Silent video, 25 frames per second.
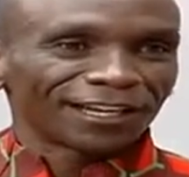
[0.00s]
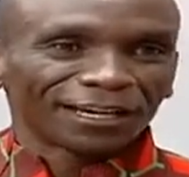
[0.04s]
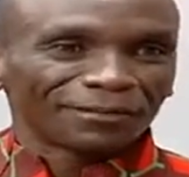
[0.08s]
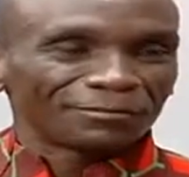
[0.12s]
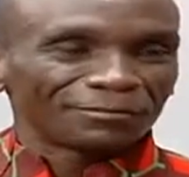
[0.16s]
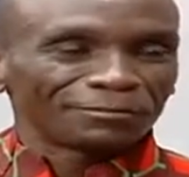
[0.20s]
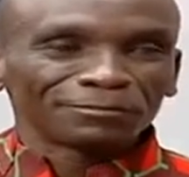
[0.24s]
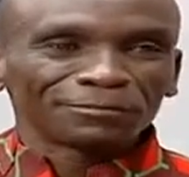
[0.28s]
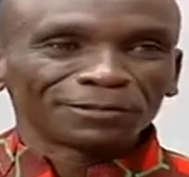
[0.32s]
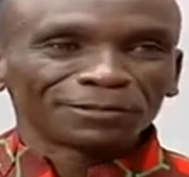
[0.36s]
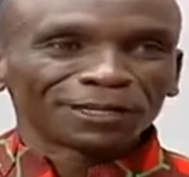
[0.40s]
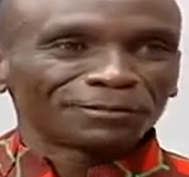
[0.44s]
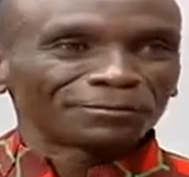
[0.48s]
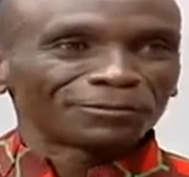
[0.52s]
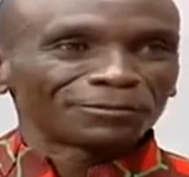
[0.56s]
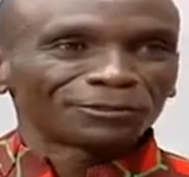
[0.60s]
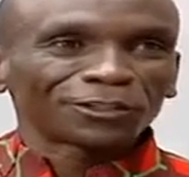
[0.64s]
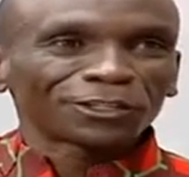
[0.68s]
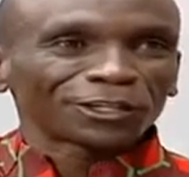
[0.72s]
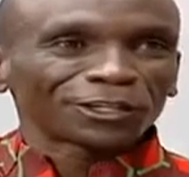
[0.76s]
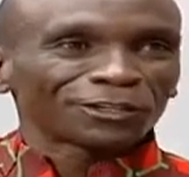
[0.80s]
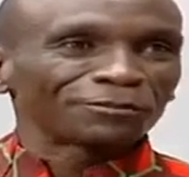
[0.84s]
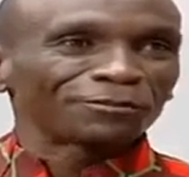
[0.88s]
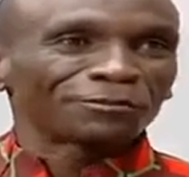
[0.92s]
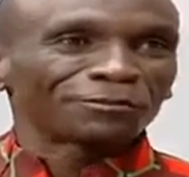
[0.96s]
I'm
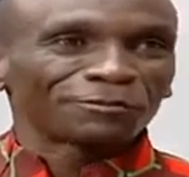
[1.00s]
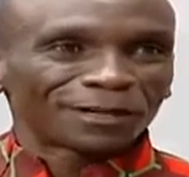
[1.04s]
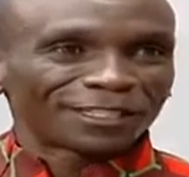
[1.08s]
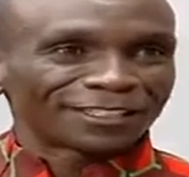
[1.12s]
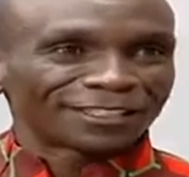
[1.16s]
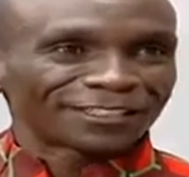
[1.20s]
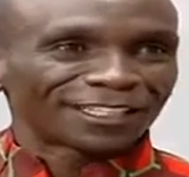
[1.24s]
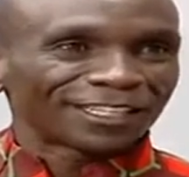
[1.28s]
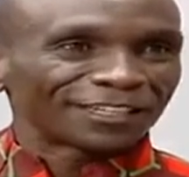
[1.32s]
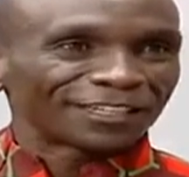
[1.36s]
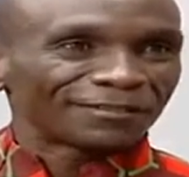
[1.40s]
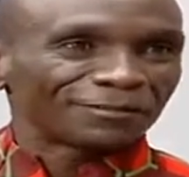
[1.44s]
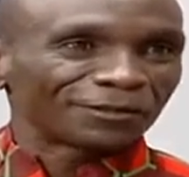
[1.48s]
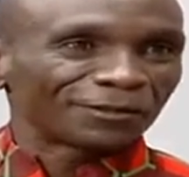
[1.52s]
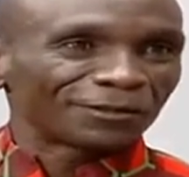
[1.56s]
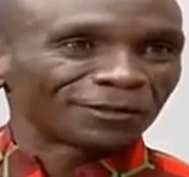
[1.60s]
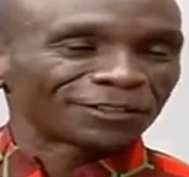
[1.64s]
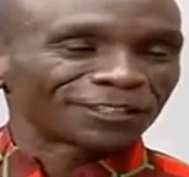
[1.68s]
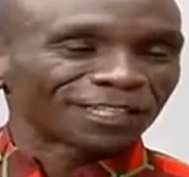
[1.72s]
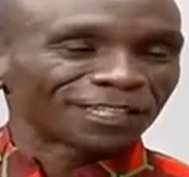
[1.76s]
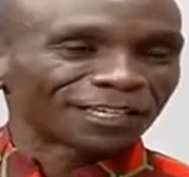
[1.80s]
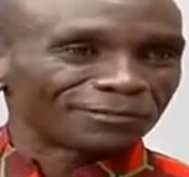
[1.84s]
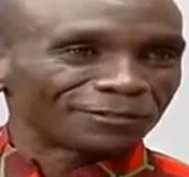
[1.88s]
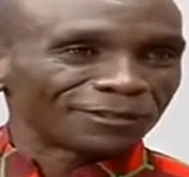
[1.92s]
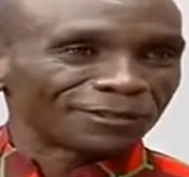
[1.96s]
talking for myself
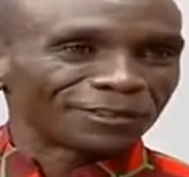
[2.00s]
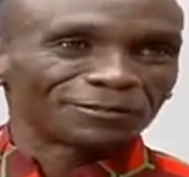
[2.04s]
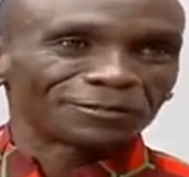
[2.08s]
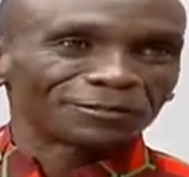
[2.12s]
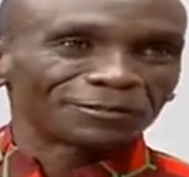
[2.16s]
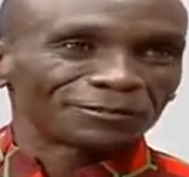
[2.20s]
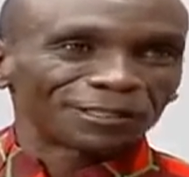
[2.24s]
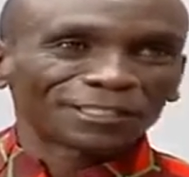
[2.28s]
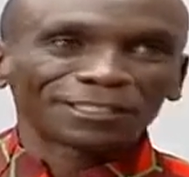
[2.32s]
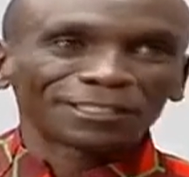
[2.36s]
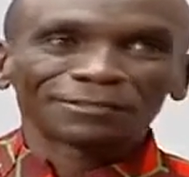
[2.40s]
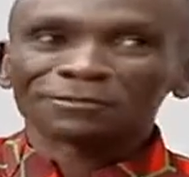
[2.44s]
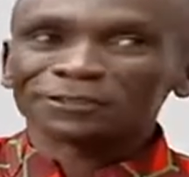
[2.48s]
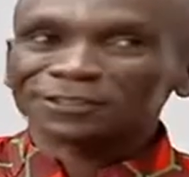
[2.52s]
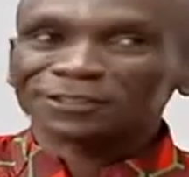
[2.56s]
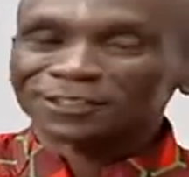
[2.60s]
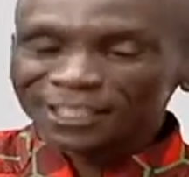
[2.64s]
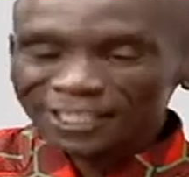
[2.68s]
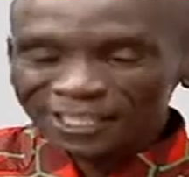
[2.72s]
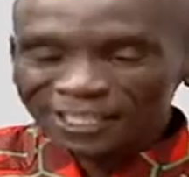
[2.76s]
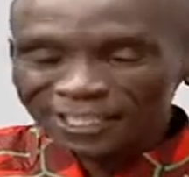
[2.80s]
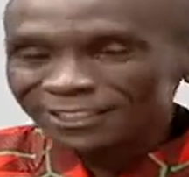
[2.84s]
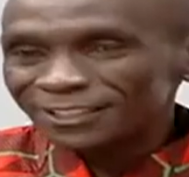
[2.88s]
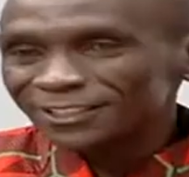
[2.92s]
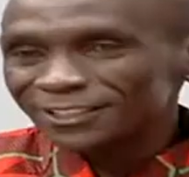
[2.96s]
because I've been with Patrick for
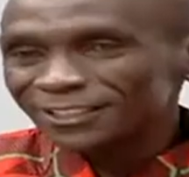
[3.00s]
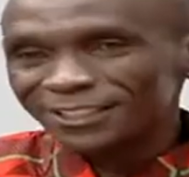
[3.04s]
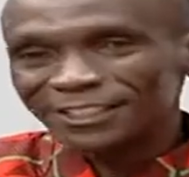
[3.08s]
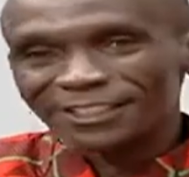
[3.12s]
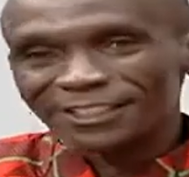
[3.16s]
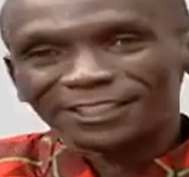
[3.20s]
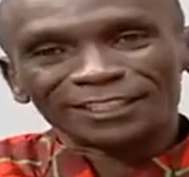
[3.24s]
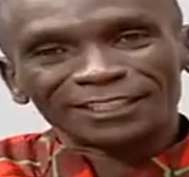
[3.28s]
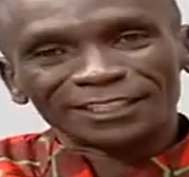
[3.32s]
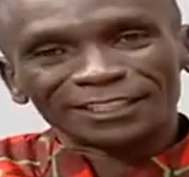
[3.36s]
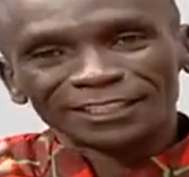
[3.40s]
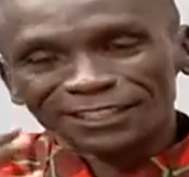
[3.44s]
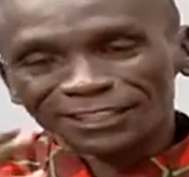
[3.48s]
the last 18.